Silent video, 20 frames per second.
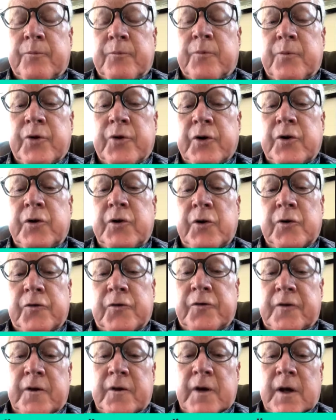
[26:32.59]

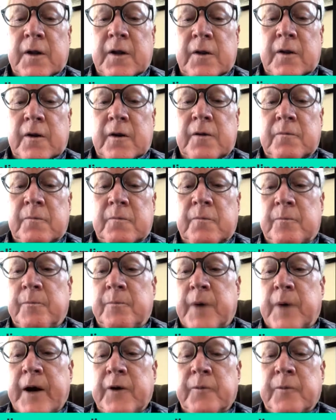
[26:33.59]
produced in the
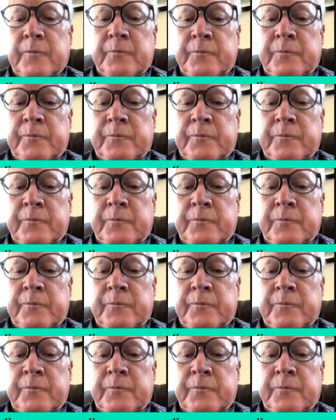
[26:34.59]
biome.